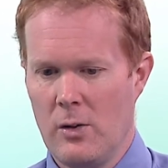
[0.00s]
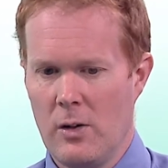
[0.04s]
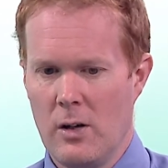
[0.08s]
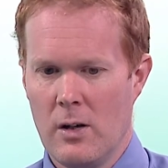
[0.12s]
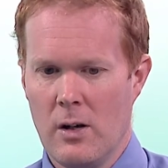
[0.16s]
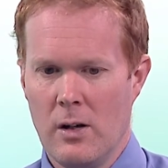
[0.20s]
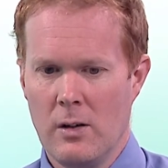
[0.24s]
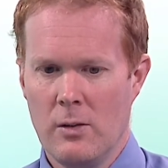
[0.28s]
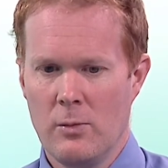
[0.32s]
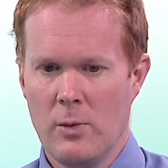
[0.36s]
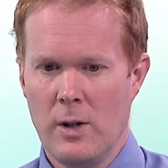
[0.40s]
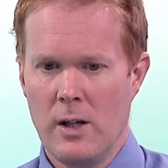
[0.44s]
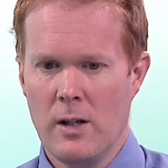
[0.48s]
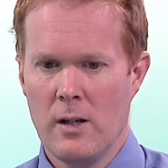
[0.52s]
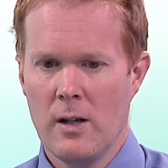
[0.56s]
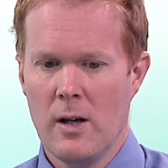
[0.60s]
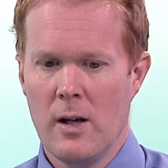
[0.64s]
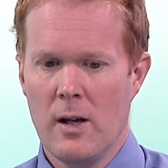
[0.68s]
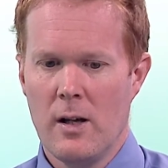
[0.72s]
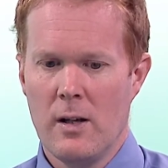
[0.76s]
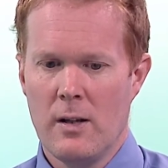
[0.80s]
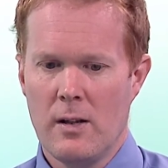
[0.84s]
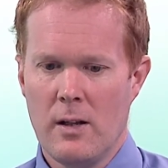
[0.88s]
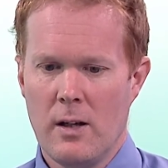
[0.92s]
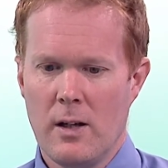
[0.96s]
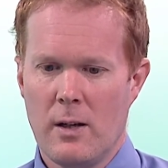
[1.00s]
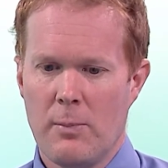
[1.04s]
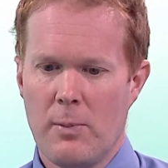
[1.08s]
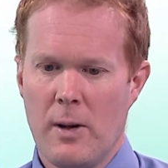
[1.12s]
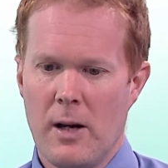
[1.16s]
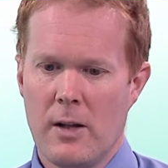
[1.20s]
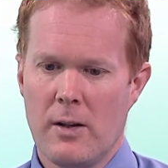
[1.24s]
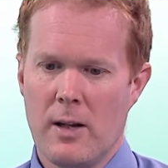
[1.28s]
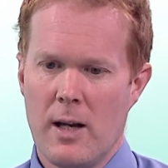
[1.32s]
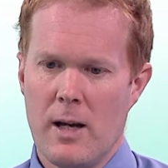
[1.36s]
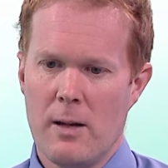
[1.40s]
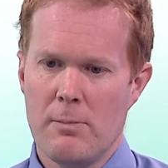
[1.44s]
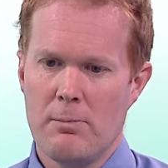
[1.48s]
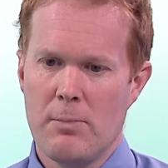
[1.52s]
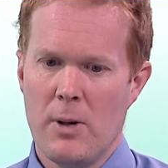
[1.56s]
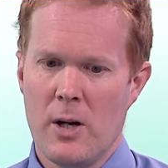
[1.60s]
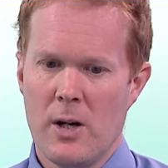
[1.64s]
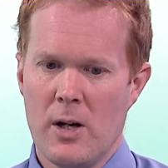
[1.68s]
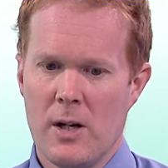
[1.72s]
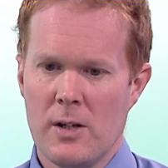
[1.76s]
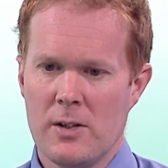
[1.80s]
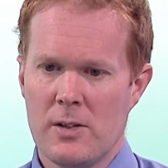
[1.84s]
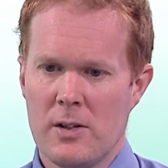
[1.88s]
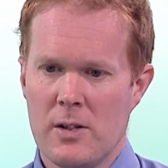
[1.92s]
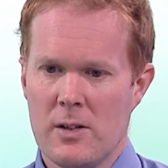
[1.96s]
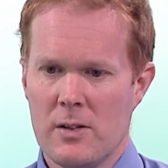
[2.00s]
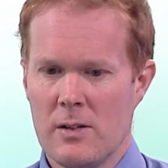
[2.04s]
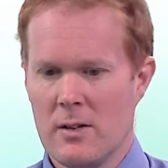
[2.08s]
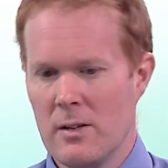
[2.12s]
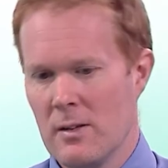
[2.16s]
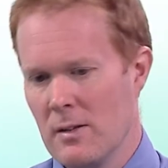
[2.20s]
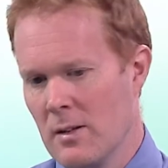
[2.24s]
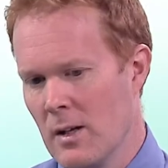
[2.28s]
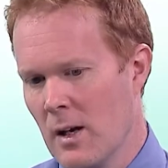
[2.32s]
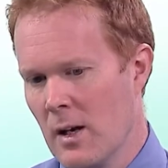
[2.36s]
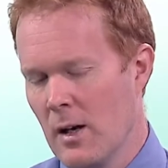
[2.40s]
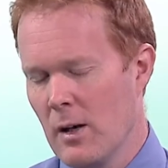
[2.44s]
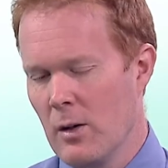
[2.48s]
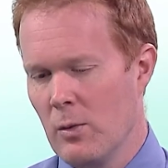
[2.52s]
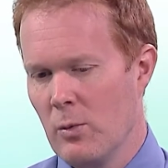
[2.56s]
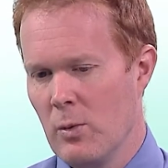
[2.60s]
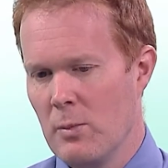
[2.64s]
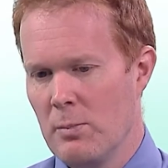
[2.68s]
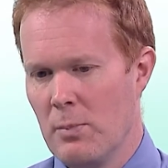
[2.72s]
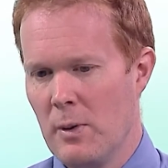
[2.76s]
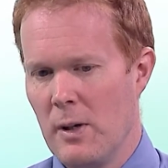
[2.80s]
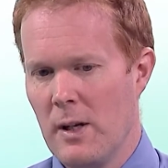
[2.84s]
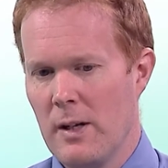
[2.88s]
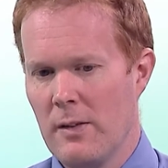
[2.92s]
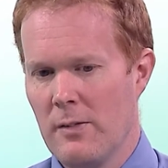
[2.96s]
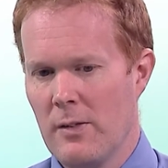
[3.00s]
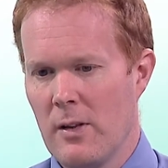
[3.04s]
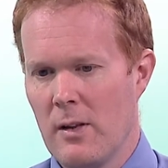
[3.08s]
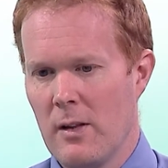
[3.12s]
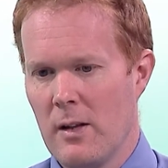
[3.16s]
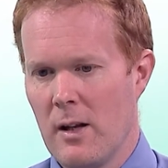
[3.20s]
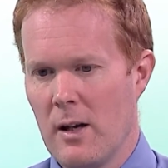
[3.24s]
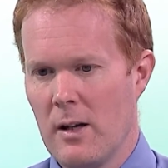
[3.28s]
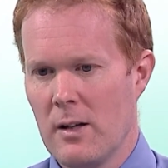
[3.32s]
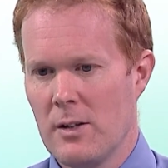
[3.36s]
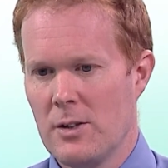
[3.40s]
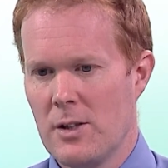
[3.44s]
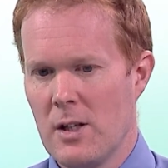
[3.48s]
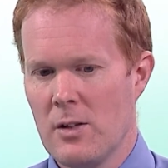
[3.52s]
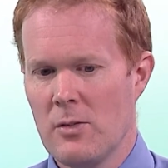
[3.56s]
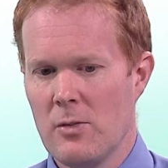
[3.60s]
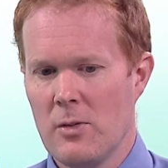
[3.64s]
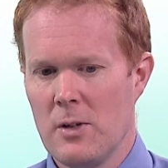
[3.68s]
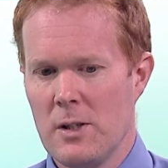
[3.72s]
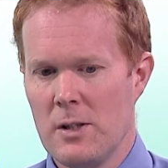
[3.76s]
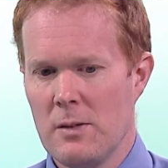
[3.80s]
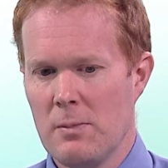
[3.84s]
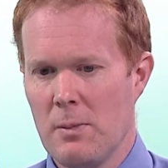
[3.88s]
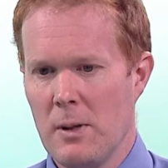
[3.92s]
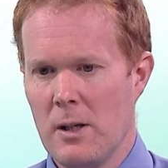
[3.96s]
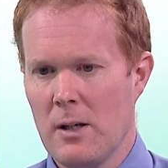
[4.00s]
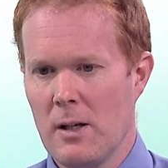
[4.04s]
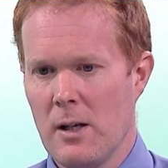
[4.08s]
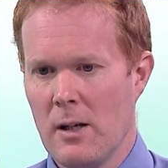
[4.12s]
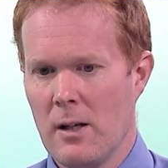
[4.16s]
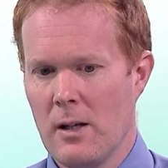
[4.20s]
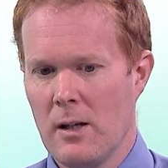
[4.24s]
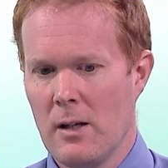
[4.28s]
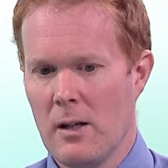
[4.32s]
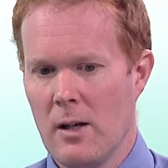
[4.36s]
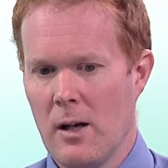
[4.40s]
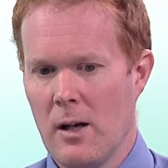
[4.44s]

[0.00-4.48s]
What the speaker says: and we think about their biases, and we believe that they're, generally speaking,